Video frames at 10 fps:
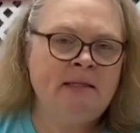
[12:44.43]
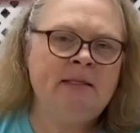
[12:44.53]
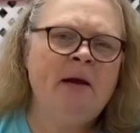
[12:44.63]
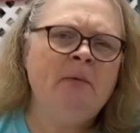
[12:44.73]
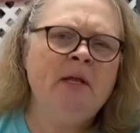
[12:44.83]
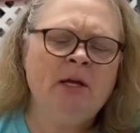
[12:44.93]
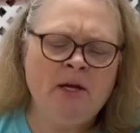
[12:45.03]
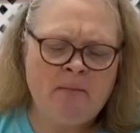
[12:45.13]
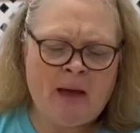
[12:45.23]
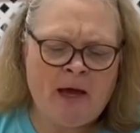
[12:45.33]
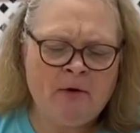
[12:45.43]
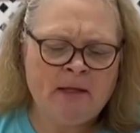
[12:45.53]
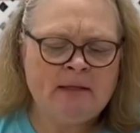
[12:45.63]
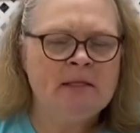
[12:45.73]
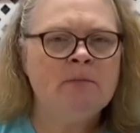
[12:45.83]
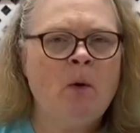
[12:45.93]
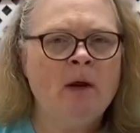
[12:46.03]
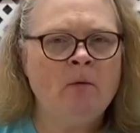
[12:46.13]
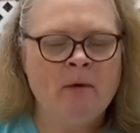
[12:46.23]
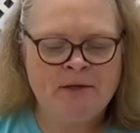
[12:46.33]
And it's not really going to matter
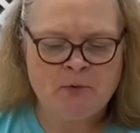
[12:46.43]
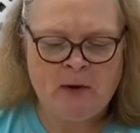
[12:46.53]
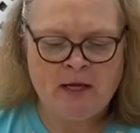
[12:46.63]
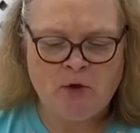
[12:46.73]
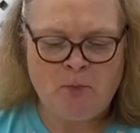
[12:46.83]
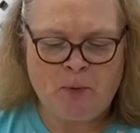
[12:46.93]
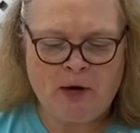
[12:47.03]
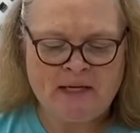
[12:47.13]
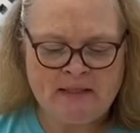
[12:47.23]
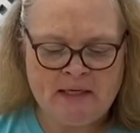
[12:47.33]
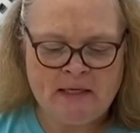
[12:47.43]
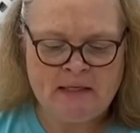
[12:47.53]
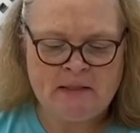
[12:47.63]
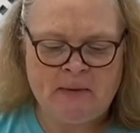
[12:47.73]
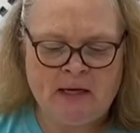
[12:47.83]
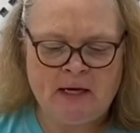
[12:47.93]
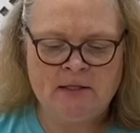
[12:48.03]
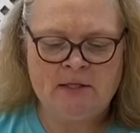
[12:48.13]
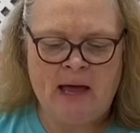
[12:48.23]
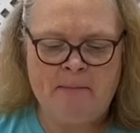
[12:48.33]
at this point which way you press
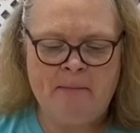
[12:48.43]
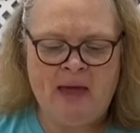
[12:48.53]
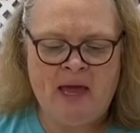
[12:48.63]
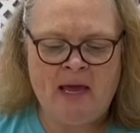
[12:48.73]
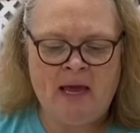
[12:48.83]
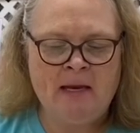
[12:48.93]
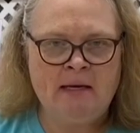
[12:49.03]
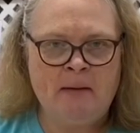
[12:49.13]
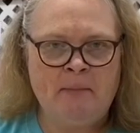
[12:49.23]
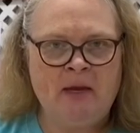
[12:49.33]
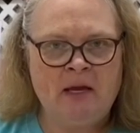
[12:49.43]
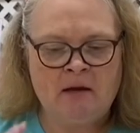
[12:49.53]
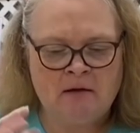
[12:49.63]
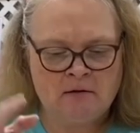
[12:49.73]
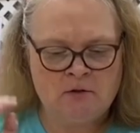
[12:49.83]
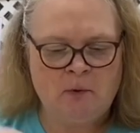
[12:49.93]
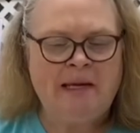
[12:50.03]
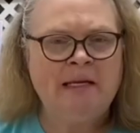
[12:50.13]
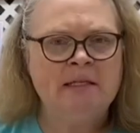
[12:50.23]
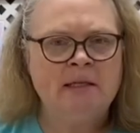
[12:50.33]
these, because that may end up
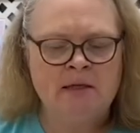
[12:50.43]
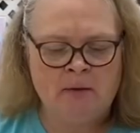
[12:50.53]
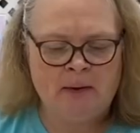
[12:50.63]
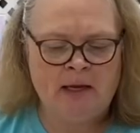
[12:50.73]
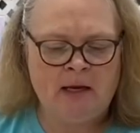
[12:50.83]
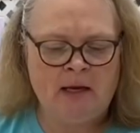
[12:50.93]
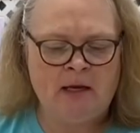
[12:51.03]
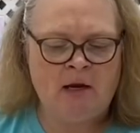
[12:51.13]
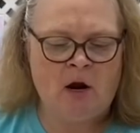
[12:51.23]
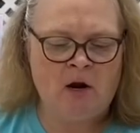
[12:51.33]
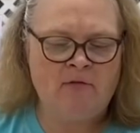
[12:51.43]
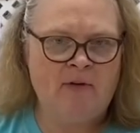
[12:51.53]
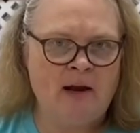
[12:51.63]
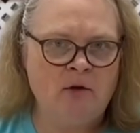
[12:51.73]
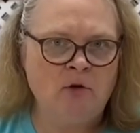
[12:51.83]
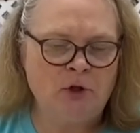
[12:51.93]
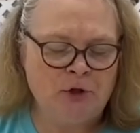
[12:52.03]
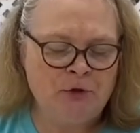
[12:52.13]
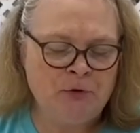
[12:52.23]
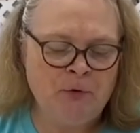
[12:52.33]
being tweaked a little bit in our
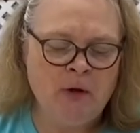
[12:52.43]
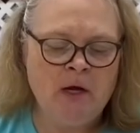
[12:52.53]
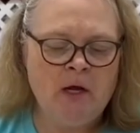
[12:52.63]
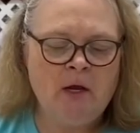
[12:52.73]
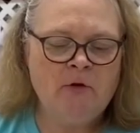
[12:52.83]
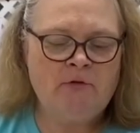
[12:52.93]
final clue.